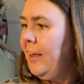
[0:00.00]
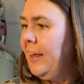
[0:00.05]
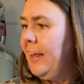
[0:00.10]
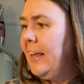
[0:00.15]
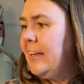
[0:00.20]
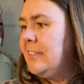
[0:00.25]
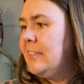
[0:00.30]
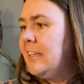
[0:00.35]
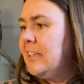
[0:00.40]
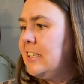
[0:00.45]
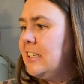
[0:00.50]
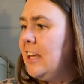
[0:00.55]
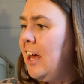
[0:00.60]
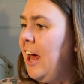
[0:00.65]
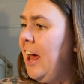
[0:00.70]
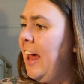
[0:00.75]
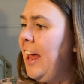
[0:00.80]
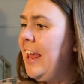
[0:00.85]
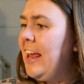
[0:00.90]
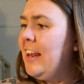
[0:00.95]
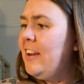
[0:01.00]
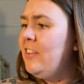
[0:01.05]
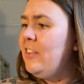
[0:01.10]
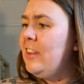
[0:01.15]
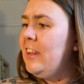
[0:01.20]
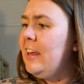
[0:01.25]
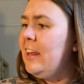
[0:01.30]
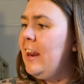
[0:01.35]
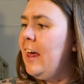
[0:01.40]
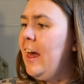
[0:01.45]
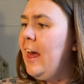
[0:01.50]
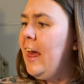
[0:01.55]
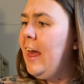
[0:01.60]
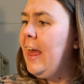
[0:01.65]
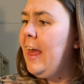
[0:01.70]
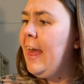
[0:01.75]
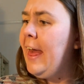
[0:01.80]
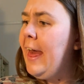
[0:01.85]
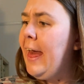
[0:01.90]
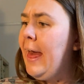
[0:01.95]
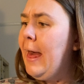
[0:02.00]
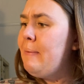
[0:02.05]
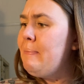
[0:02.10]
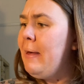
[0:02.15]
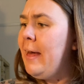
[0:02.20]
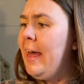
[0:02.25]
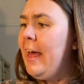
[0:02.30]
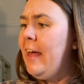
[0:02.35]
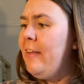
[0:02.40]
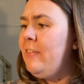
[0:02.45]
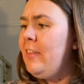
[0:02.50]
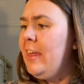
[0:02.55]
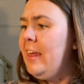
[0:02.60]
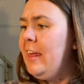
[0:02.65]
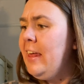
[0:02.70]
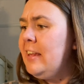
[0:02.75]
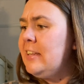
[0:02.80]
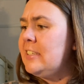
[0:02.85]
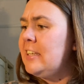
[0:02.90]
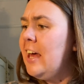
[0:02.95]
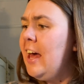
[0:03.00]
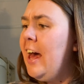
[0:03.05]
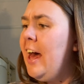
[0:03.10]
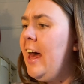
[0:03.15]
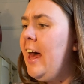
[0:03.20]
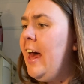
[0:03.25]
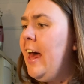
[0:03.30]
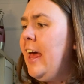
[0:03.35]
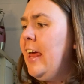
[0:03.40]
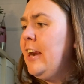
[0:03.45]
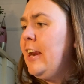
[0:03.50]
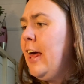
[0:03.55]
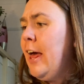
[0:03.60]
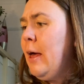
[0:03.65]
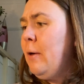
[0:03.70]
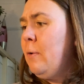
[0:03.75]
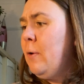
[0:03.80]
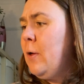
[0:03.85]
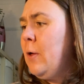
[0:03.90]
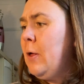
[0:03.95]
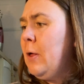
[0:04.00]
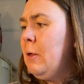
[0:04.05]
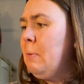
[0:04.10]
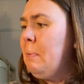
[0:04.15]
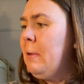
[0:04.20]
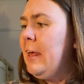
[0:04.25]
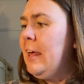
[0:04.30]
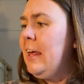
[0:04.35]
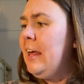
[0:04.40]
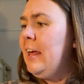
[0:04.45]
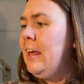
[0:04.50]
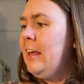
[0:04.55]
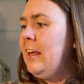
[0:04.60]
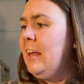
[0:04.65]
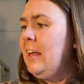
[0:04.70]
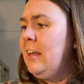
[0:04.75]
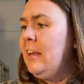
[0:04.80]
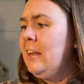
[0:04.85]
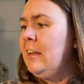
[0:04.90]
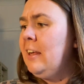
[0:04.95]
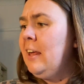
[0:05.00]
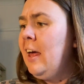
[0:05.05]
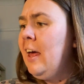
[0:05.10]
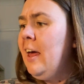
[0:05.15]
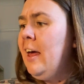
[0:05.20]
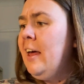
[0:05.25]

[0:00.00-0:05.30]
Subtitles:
It's the time that I am and the time I will be,